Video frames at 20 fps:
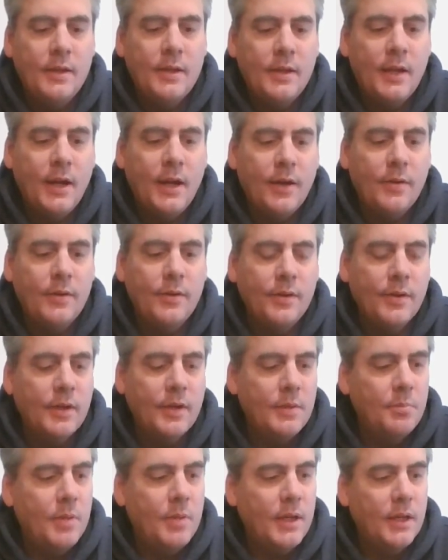Now you're
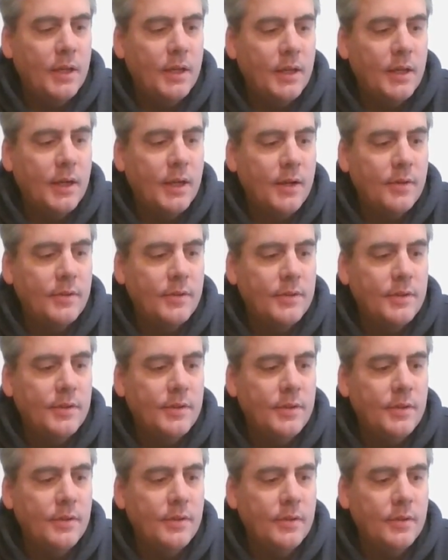going to pinky count
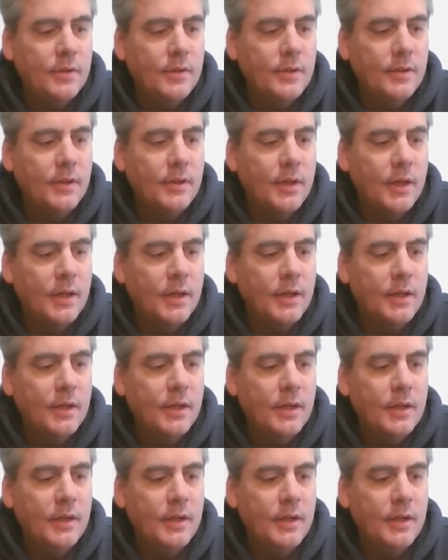2, okay?